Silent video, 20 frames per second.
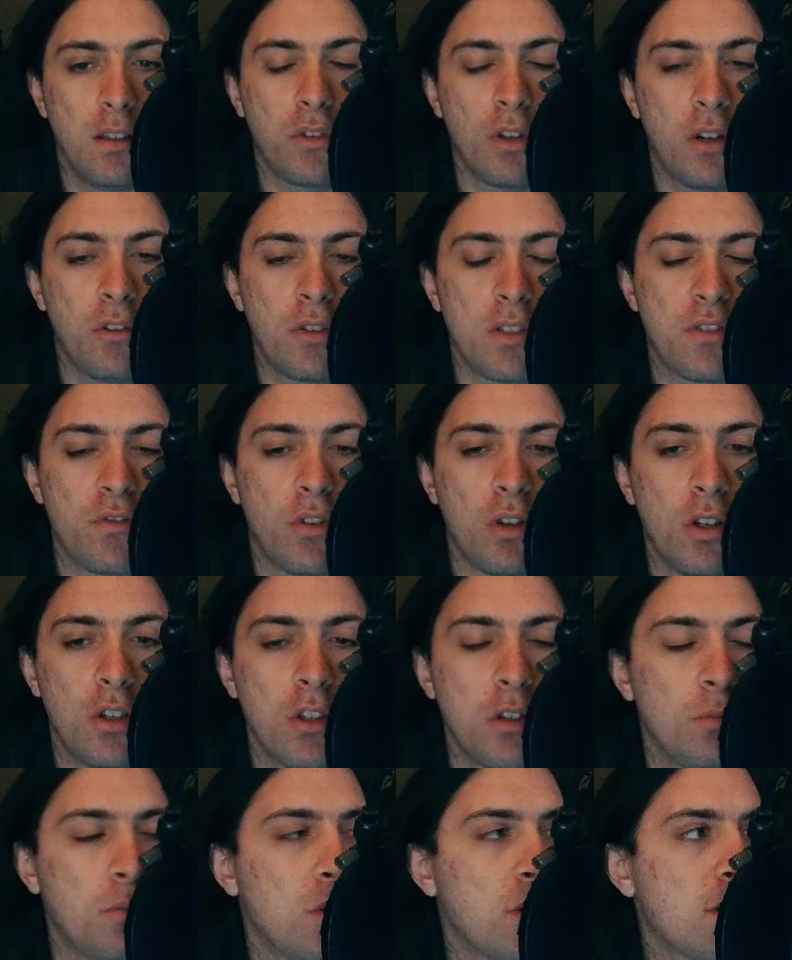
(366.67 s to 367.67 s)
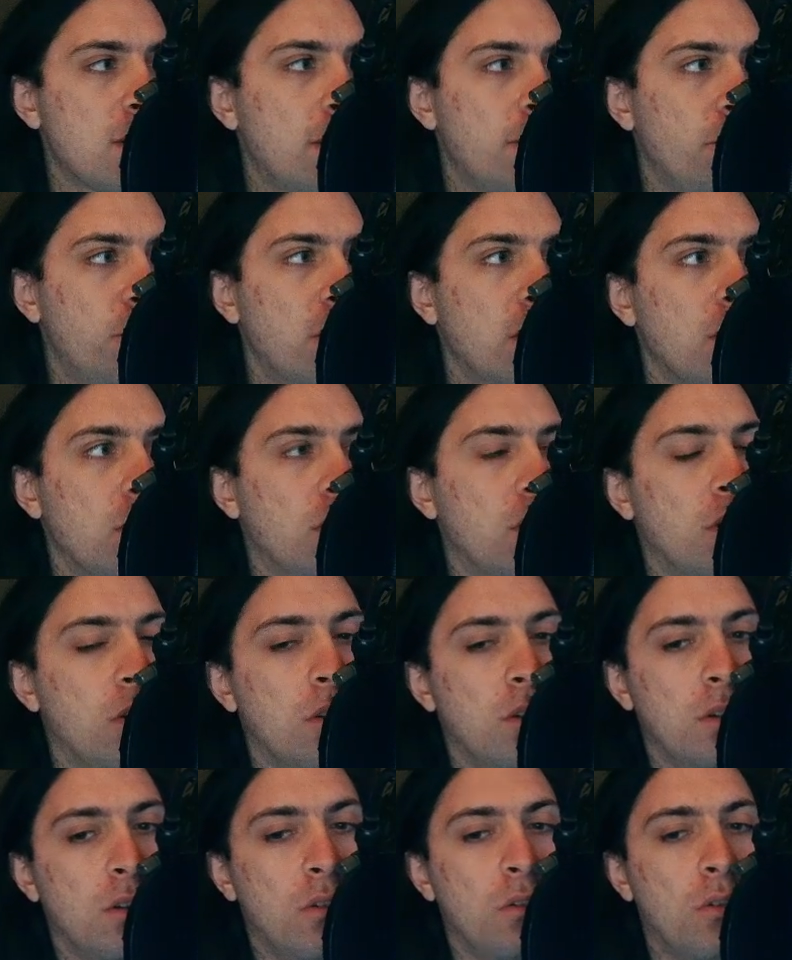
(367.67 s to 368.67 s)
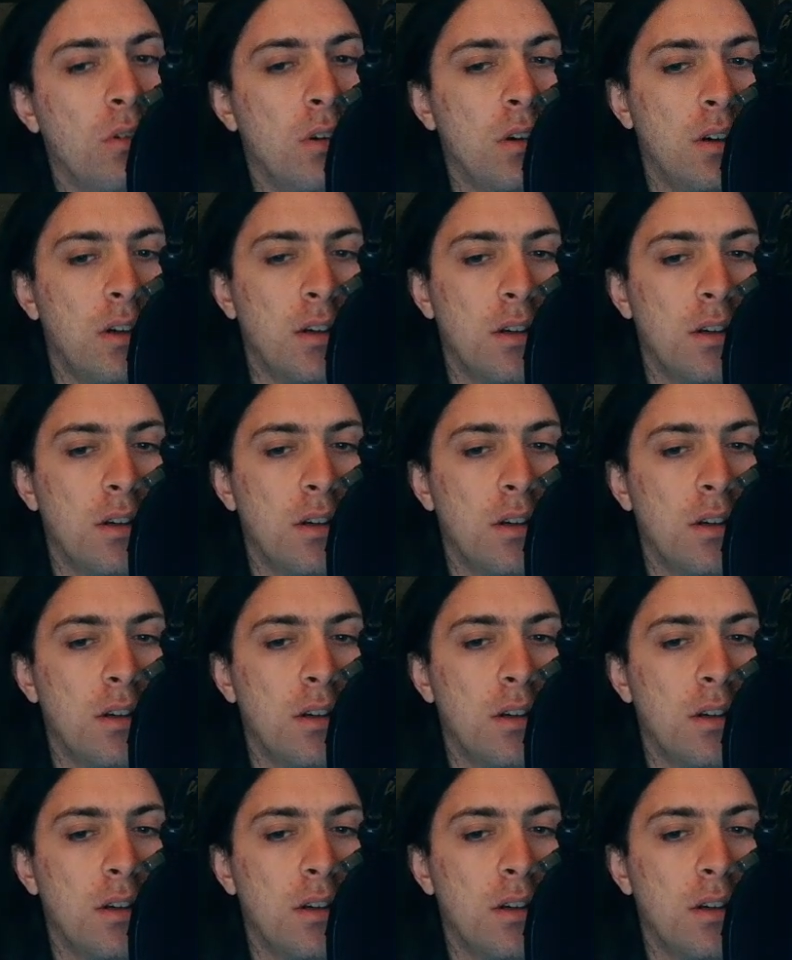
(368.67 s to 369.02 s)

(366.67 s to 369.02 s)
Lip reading: of its volume or something? Or,